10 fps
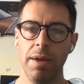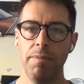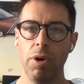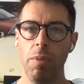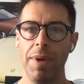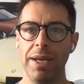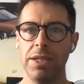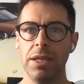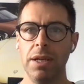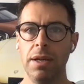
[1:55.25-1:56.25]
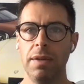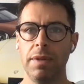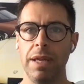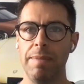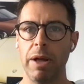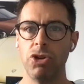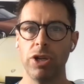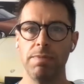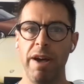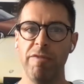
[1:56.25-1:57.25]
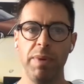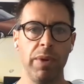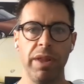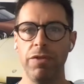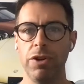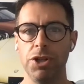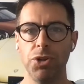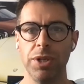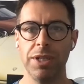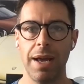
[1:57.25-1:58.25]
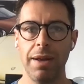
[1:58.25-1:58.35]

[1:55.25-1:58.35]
Problem is, the email address may have been when they first joined